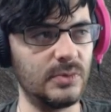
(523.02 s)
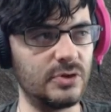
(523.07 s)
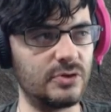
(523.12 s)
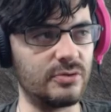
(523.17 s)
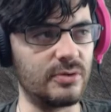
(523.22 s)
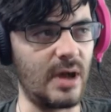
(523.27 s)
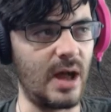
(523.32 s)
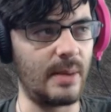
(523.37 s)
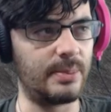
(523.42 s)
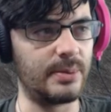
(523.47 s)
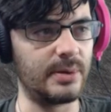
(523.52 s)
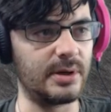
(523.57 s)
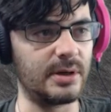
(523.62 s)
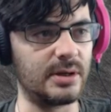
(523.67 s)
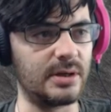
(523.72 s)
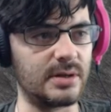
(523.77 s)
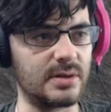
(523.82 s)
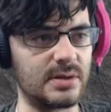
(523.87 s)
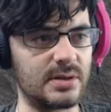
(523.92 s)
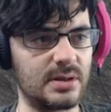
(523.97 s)

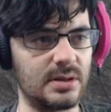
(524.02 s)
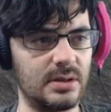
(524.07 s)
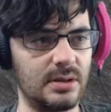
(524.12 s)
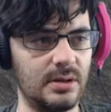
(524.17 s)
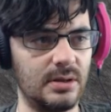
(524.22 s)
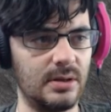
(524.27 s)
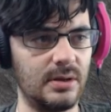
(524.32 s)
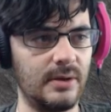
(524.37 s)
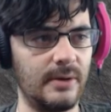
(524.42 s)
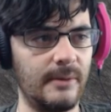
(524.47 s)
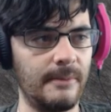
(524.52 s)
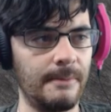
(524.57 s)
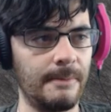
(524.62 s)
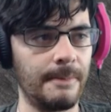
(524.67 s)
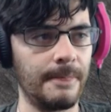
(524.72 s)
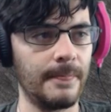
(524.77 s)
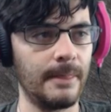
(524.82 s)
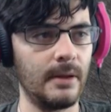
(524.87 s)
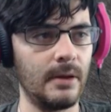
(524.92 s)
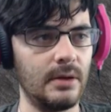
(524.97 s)
Droppers.
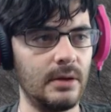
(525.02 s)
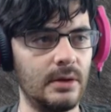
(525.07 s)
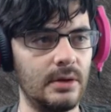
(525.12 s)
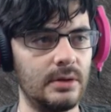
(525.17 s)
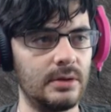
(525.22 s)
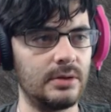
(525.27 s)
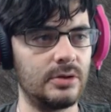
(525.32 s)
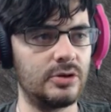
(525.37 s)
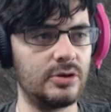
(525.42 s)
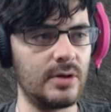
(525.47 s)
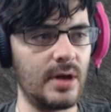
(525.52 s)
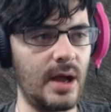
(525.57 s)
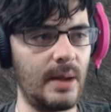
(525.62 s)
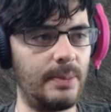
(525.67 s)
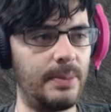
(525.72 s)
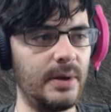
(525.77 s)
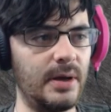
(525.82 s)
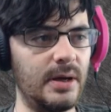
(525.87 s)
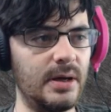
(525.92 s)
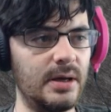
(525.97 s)

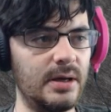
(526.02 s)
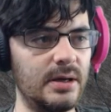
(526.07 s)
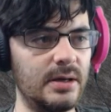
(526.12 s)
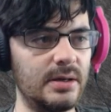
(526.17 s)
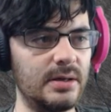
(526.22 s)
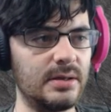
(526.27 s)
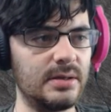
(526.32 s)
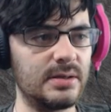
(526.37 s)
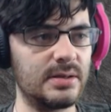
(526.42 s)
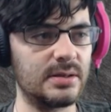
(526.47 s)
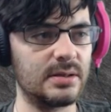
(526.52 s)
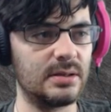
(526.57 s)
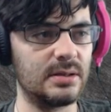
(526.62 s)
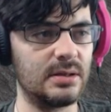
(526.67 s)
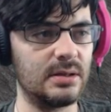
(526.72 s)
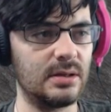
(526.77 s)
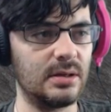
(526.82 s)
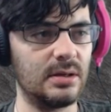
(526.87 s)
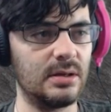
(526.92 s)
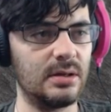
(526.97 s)
Droppers.
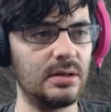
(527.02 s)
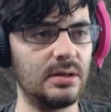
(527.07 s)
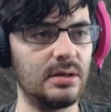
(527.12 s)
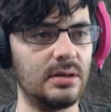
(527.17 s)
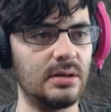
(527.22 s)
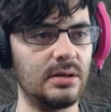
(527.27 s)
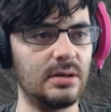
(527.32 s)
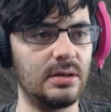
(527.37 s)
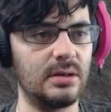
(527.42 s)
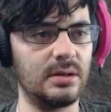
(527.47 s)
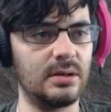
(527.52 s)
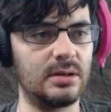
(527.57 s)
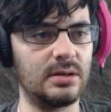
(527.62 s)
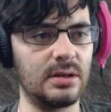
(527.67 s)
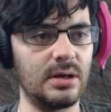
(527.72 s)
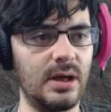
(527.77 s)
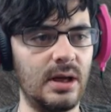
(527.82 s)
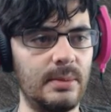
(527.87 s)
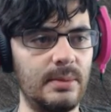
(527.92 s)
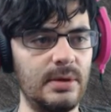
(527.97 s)
They're
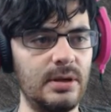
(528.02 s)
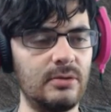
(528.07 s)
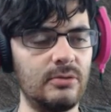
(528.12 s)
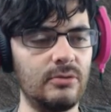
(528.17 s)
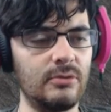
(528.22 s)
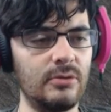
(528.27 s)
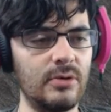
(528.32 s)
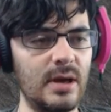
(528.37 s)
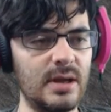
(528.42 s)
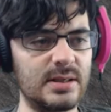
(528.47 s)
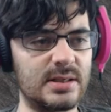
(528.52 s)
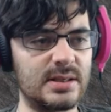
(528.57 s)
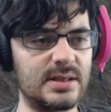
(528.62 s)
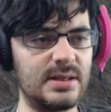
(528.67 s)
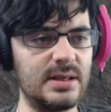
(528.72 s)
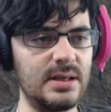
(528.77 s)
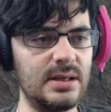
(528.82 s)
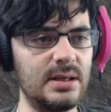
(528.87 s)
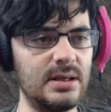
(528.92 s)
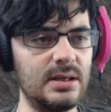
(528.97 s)
coming
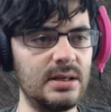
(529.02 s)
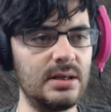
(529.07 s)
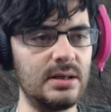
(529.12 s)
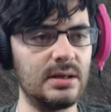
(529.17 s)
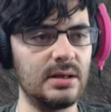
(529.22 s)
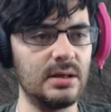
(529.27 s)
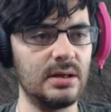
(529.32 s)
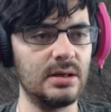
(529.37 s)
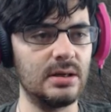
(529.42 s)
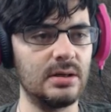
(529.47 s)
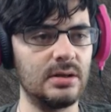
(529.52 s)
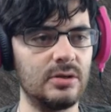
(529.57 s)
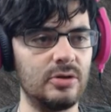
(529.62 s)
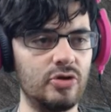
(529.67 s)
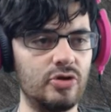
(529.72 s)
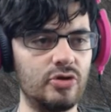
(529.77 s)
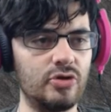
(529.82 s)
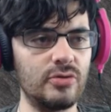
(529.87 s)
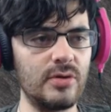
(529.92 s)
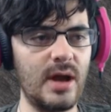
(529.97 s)
rusted.
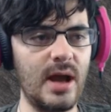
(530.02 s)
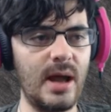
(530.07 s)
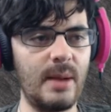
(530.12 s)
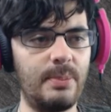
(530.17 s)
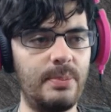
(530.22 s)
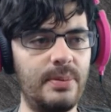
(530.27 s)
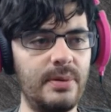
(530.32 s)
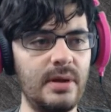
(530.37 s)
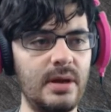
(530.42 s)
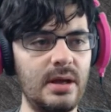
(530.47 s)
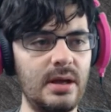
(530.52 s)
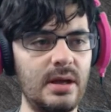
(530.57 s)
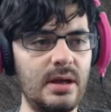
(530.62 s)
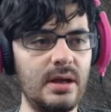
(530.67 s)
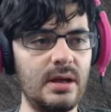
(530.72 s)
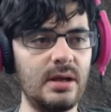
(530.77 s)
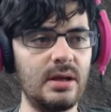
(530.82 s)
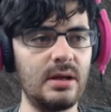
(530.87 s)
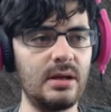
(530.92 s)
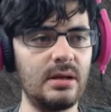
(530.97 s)

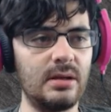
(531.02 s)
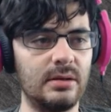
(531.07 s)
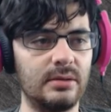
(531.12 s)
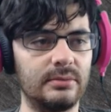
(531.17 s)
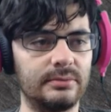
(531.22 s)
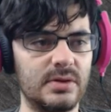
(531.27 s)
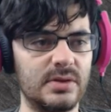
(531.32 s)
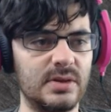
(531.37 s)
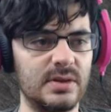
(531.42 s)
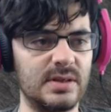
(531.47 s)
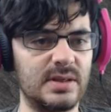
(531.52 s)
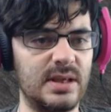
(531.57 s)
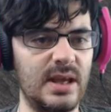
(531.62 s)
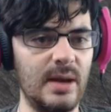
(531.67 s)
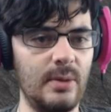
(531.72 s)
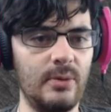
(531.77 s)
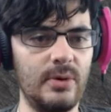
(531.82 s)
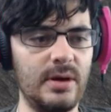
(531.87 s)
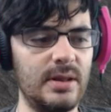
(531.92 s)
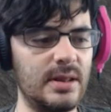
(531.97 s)
Dropper. So let's
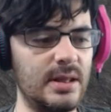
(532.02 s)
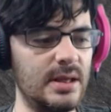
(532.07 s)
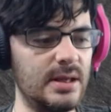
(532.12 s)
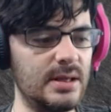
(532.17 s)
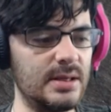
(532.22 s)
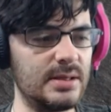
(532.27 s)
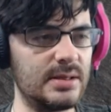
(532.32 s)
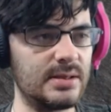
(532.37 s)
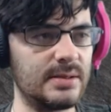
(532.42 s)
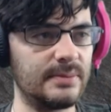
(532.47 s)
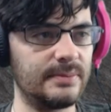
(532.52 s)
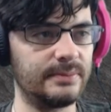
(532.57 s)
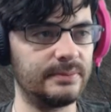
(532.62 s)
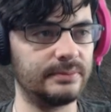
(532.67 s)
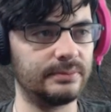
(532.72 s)
get one of these.